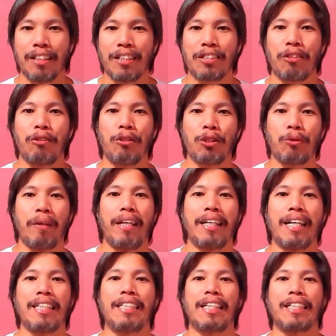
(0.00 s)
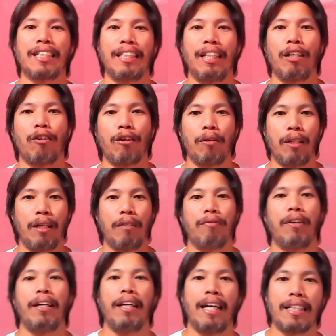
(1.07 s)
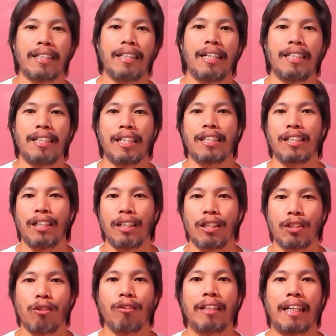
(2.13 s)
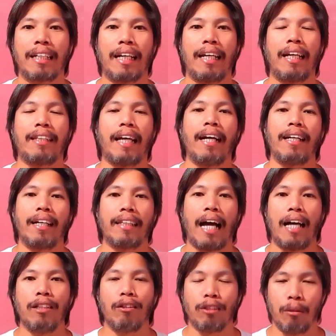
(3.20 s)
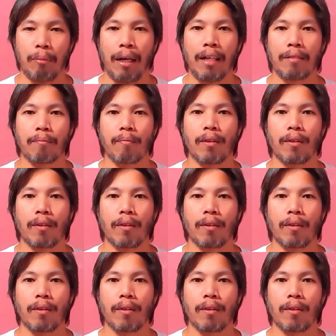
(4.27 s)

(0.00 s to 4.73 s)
So usually nga, 60 or even less than 60 years old, nagre-retire na tayo, di ba?